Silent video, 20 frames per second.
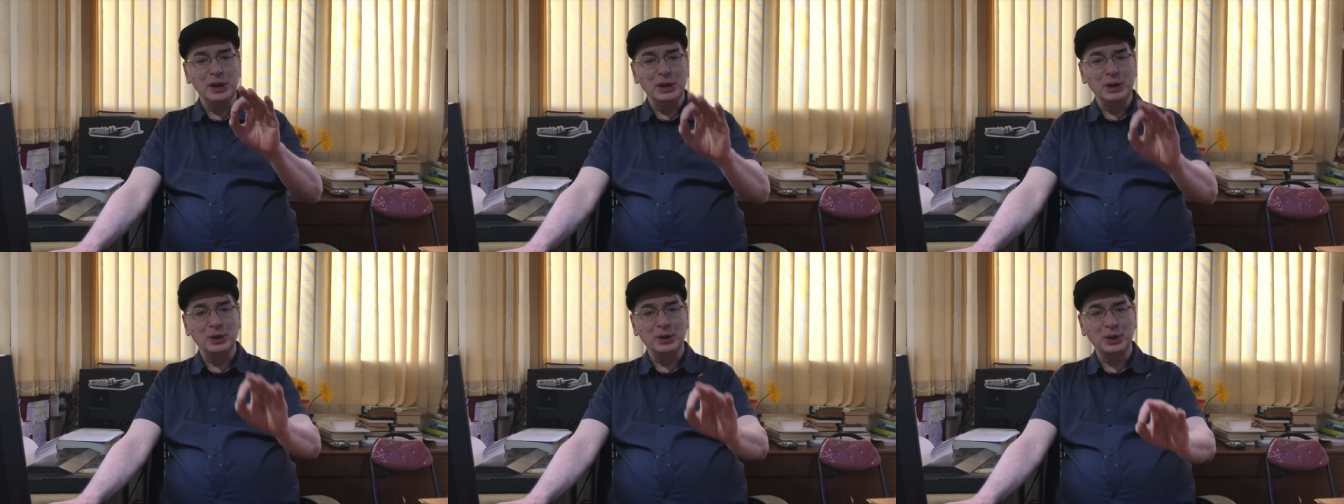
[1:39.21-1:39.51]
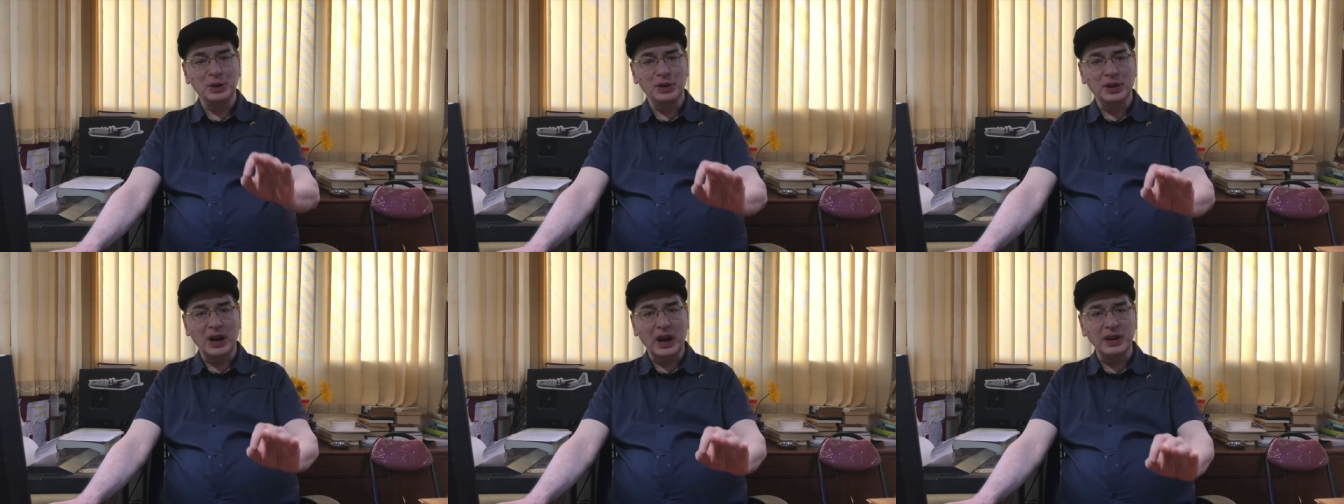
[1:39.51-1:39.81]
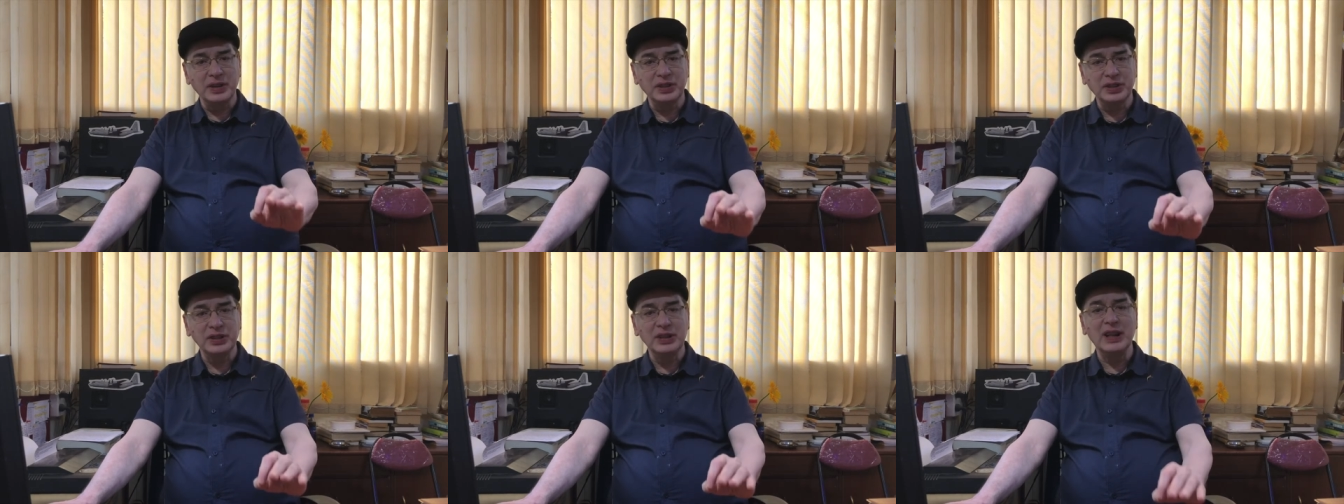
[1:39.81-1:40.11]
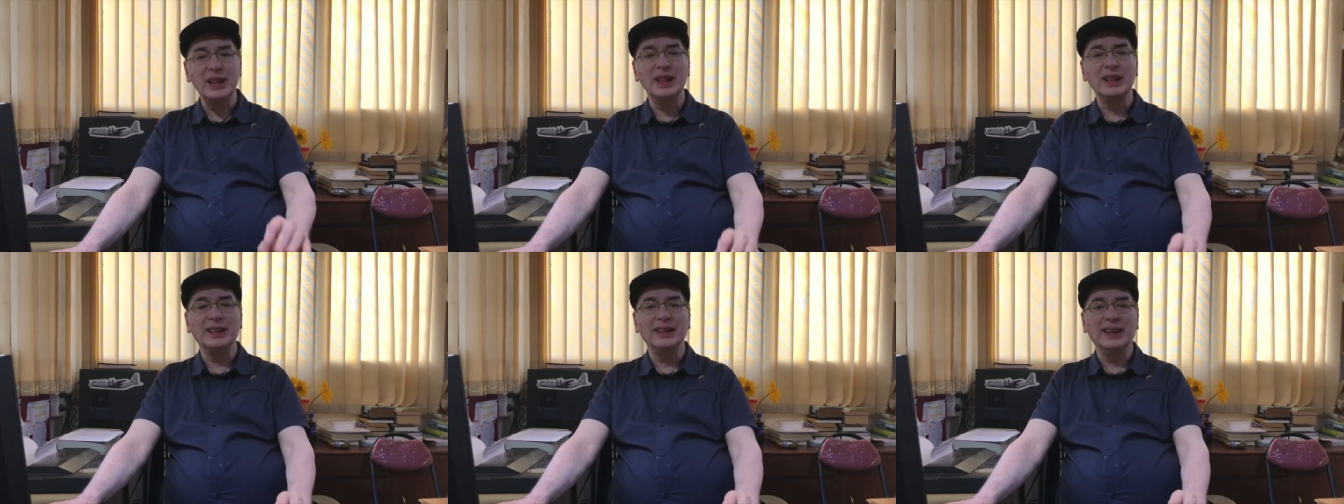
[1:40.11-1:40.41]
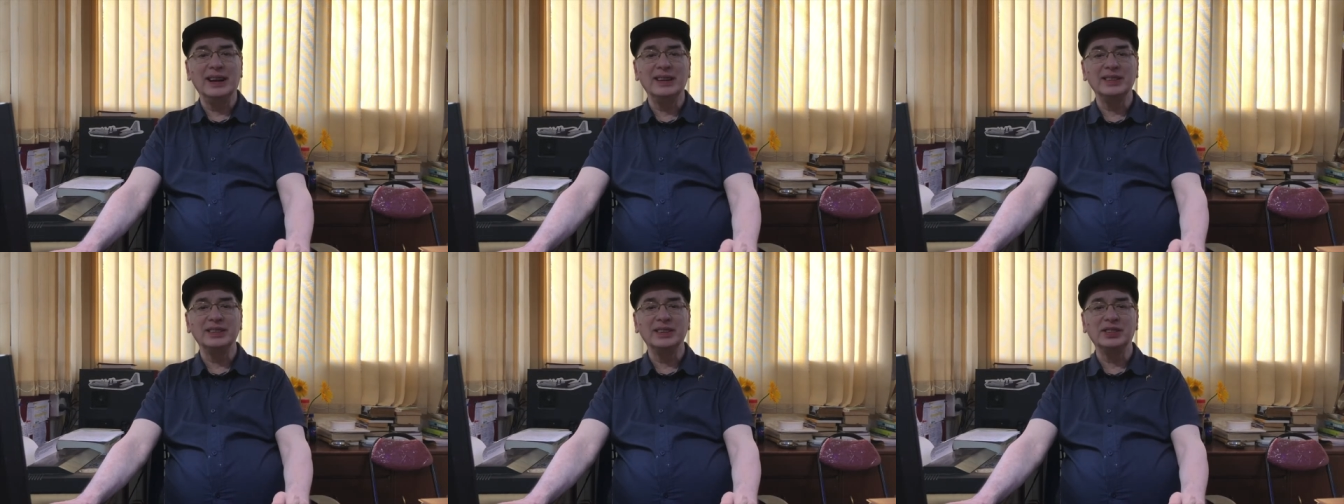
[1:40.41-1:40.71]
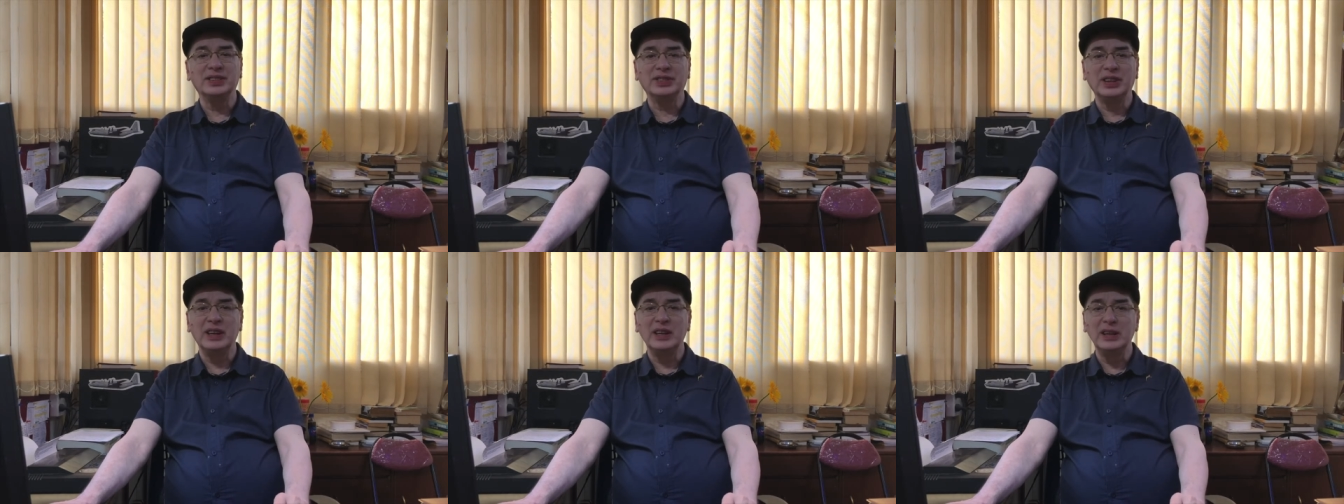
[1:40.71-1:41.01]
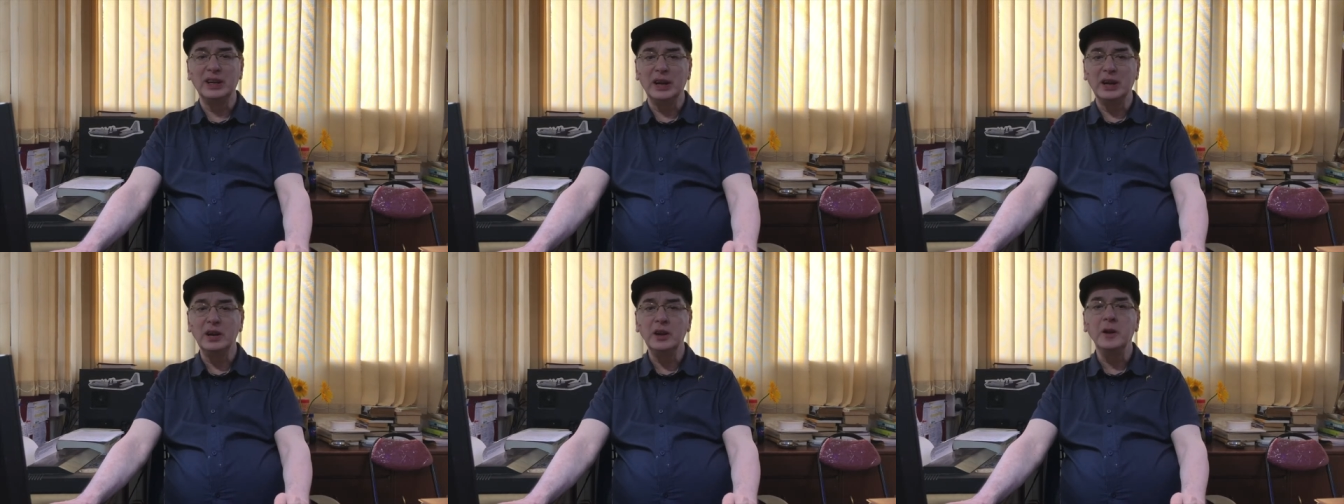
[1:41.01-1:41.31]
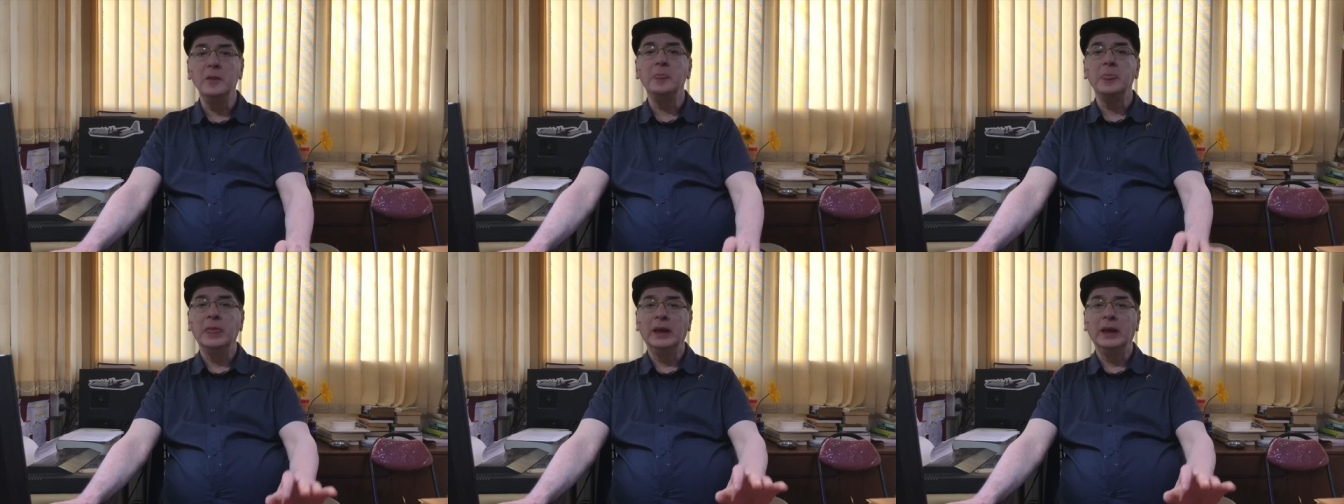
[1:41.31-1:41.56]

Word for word: you know, rational understanding.